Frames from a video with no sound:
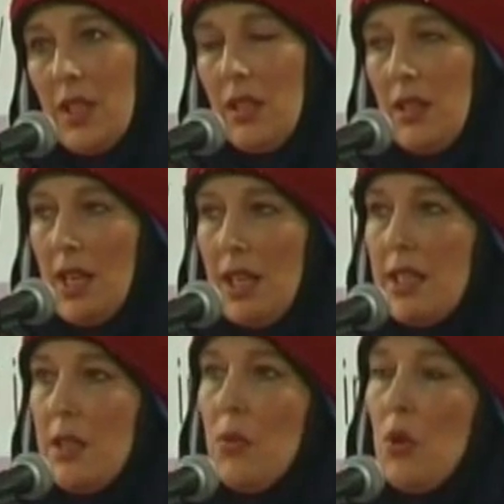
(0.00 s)
The
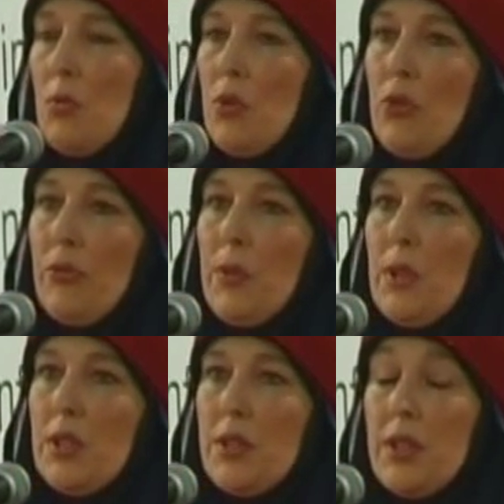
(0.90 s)
anti-war
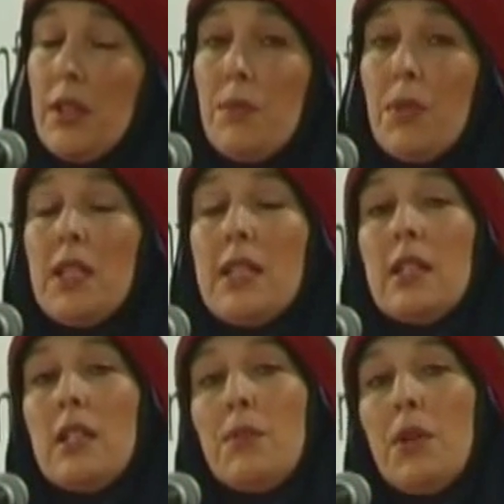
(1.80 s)
movement and the
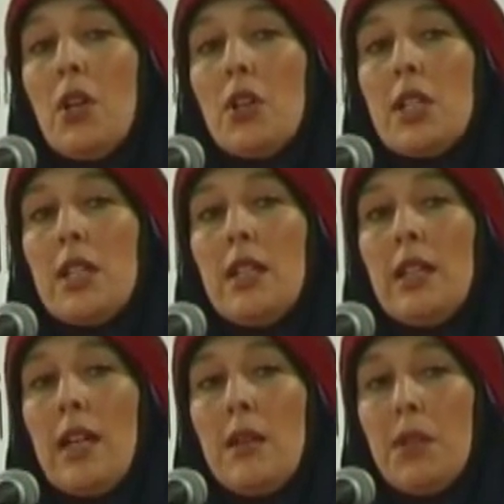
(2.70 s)
political
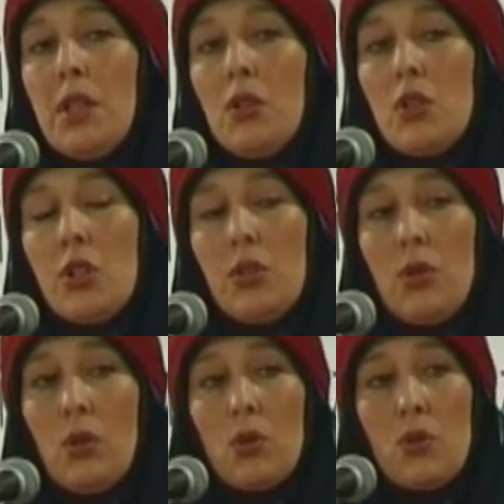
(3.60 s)
party I belong to,
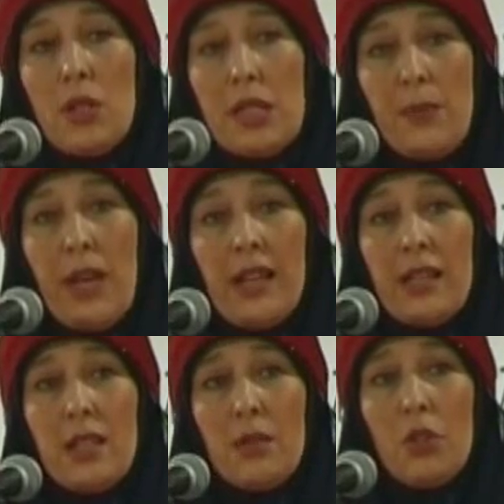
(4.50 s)
called
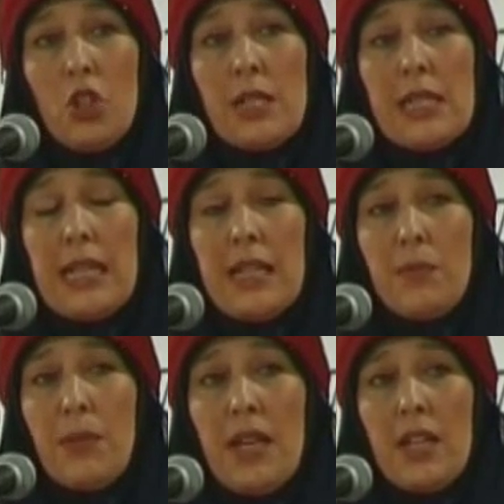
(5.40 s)
Respect, which is
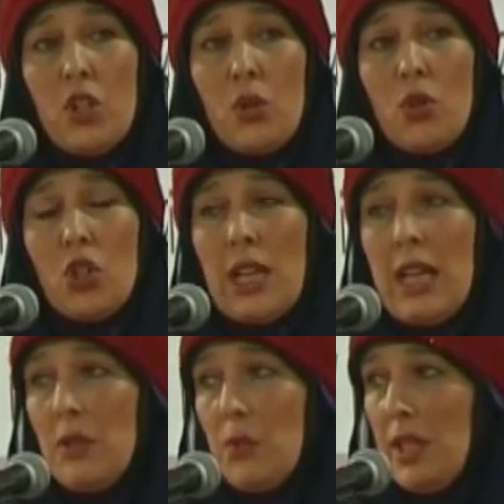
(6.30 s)
led by George
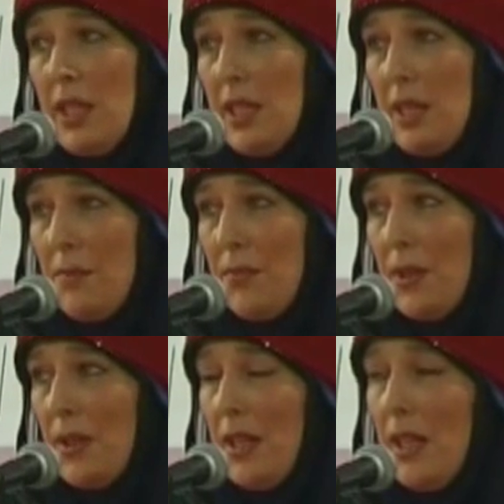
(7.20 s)
Galloway
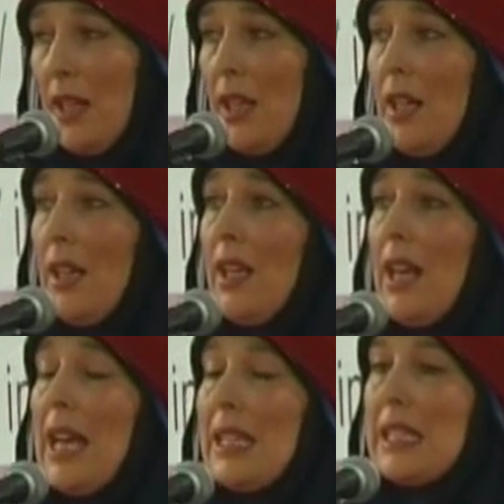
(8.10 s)
MP,
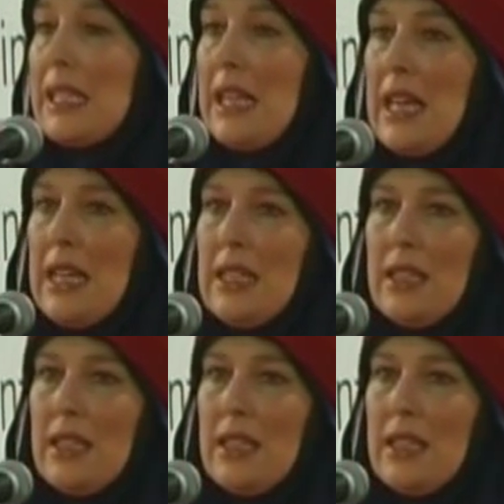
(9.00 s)
had said